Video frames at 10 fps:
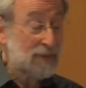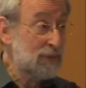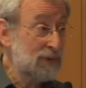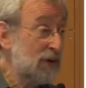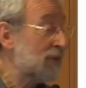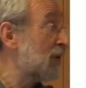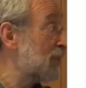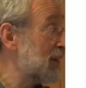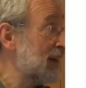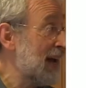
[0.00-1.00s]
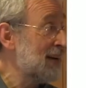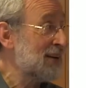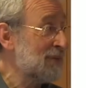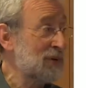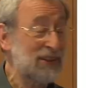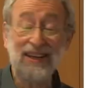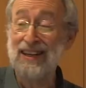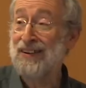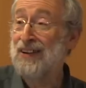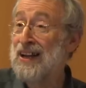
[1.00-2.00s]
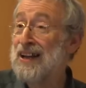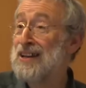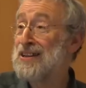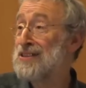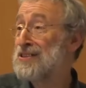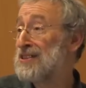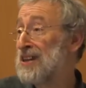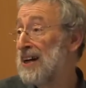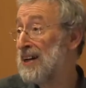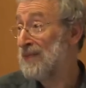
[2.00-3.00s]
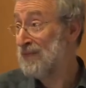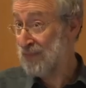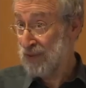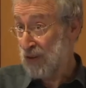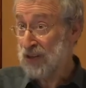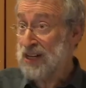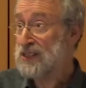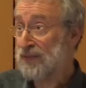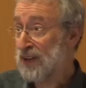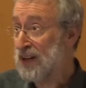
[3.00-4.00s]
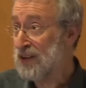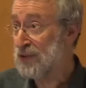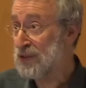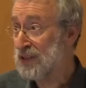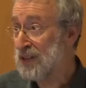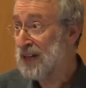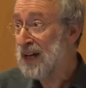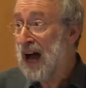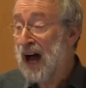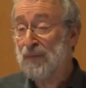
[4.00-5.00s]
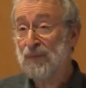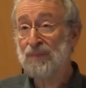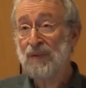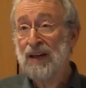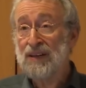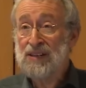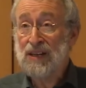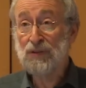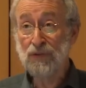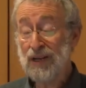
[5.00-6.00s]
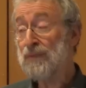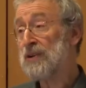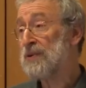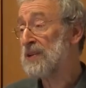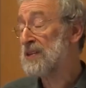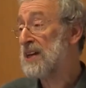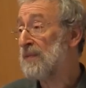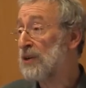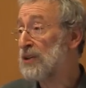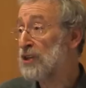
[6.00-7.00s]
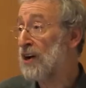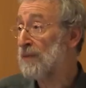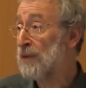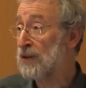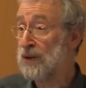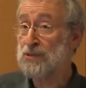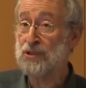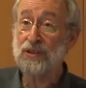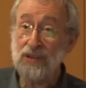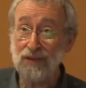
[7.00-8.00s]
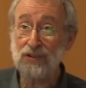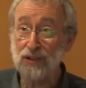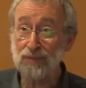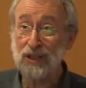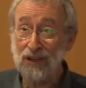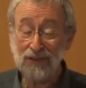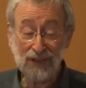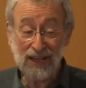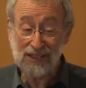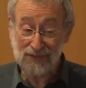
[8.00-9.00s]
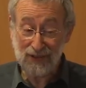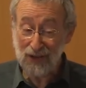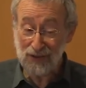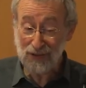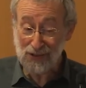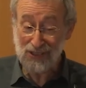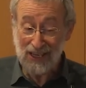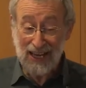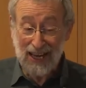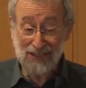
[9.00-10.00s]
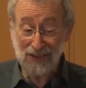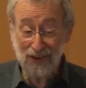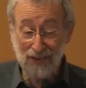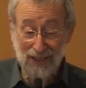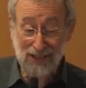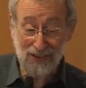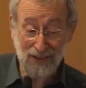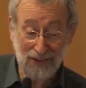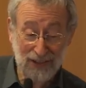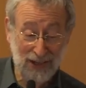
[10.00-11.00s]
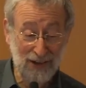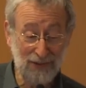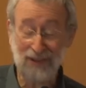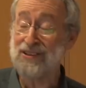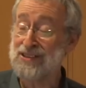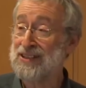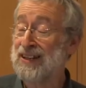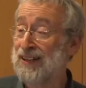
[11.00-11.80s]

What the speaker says: what we end up with here is we've got native code. And if you really want to understand what your Java program's doing, you have to look beyond the native code, because it's not only code that